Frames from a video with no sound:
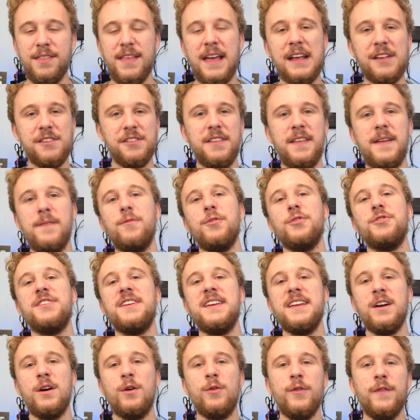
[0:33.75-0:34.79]
Thanks to them for
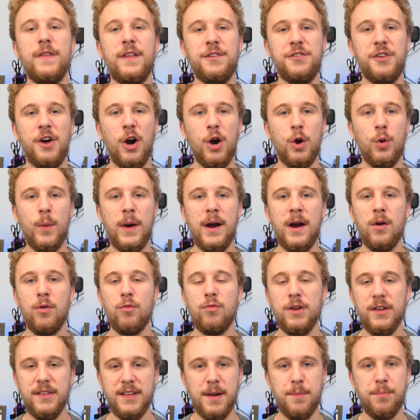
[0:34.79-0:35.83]
sending over this hardware.
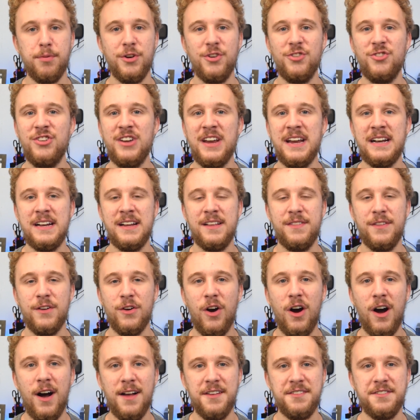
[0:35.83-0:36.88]
Really appreciate it.
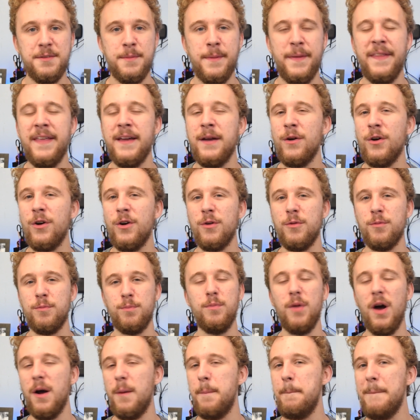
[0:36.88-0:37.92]
They're awesome and they are
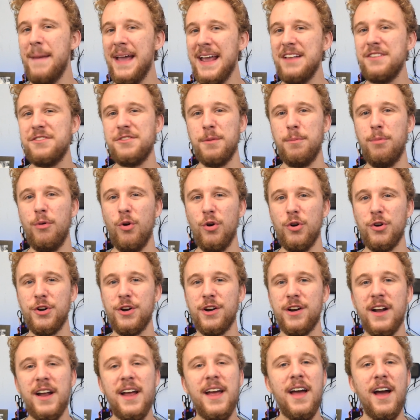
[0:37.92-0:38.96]
a main
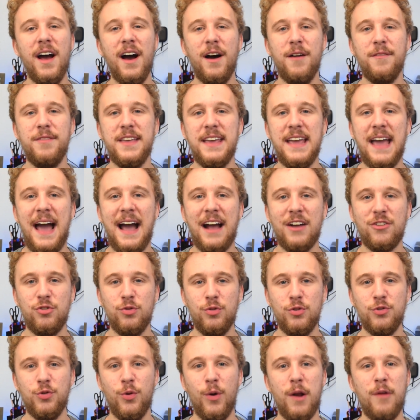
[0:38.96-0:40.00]
supporter of the
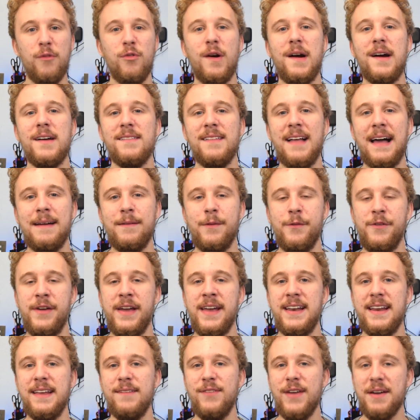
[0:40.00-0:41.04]
actual 24-hour live
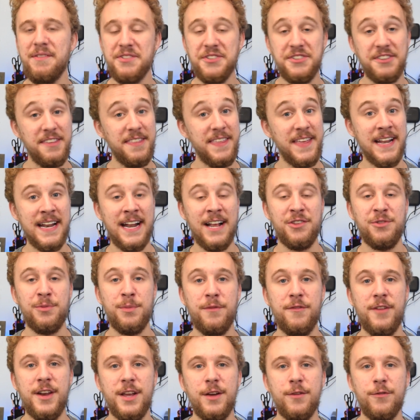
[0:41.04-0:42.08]
event. If you haven't seen the
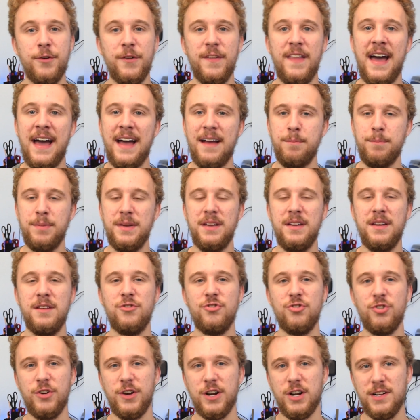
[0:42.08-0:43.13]
announcement video for that, be
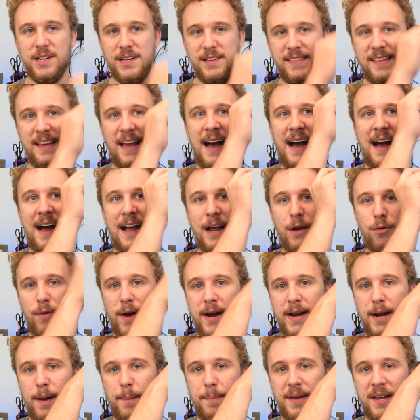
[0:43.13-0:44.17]
sure to click the eye
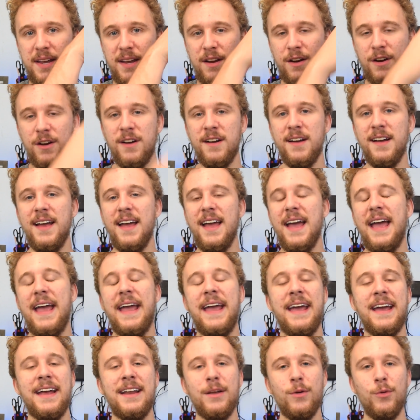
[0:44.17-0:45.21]
right up here
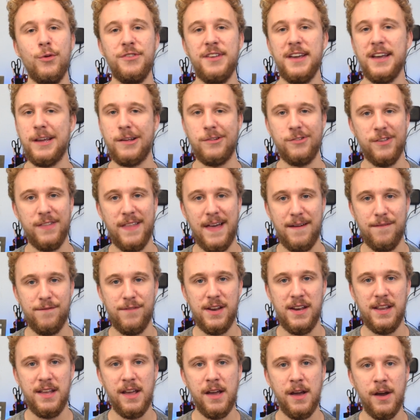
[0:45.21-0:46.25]
and it will take you to that
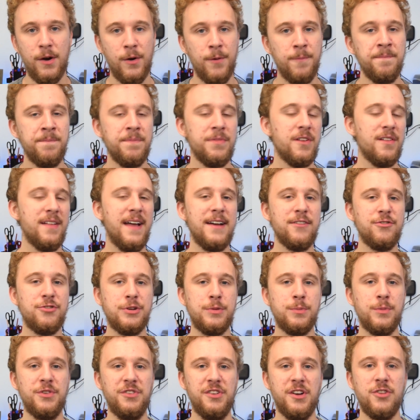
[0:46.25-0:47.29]
video. The live
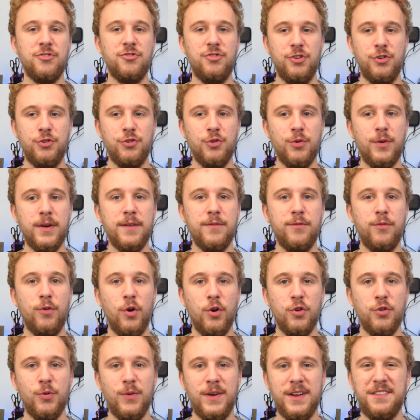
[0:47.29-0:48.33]
stream was on June
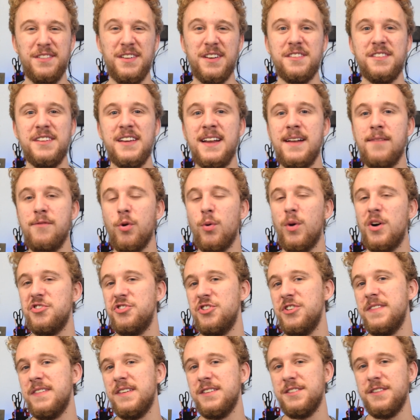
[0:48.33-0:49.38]
24, 2016 if you're
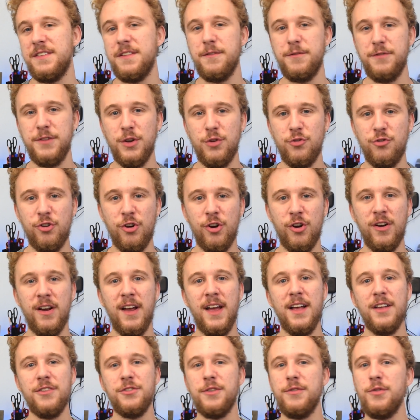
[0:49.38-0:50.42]
watching this in the future.
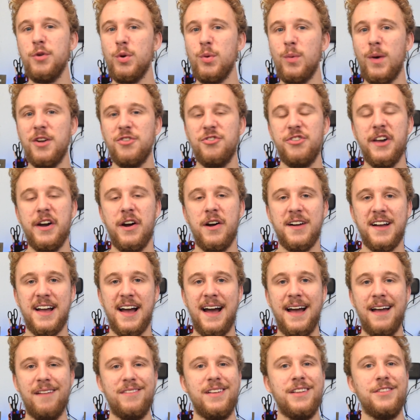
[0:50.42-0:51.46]
So if you want to watch the
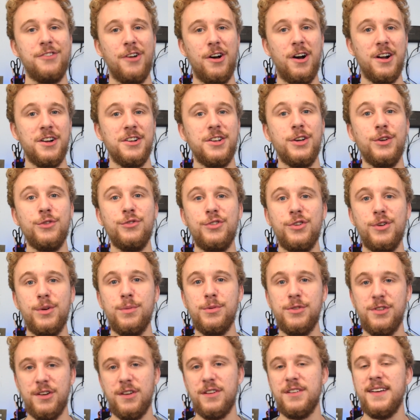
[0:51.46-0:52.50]
archive, it's on
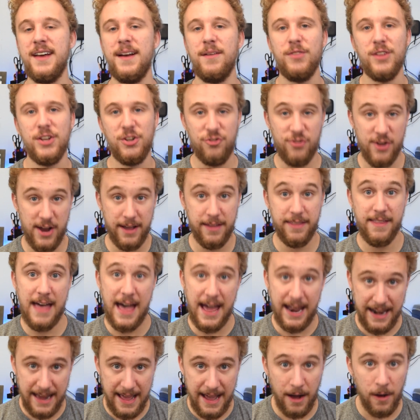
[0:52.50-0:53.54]
YouTube so you can definitely check
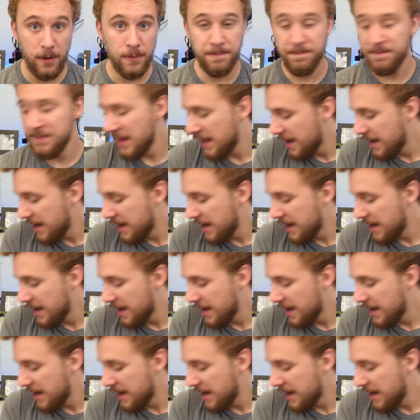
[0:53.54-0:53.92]
that out.